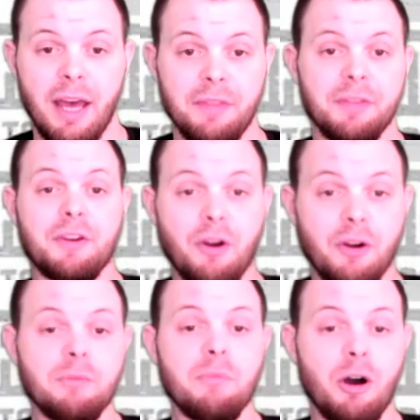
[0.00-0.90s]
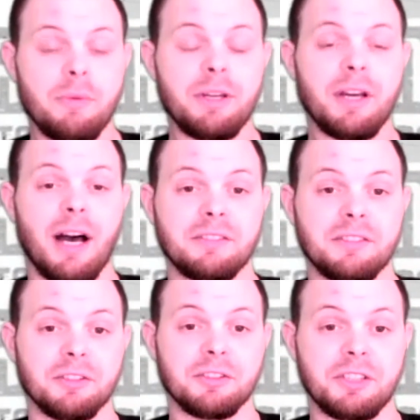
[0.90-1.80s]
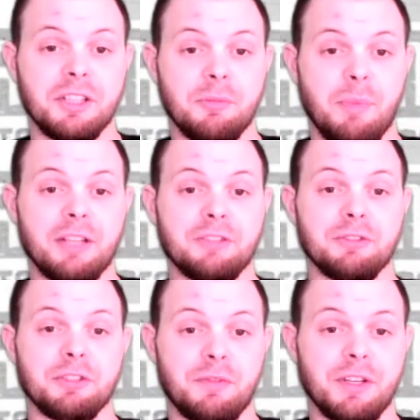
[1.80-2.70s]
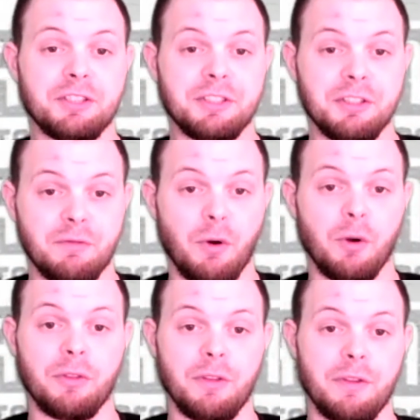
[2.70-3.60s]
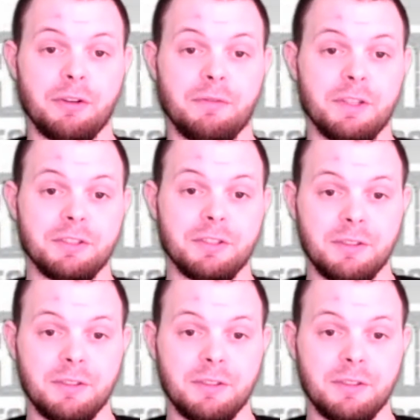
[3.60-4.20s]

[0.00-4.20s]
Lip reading: at the current moment, I still see the Patriots finishing fourth in their division.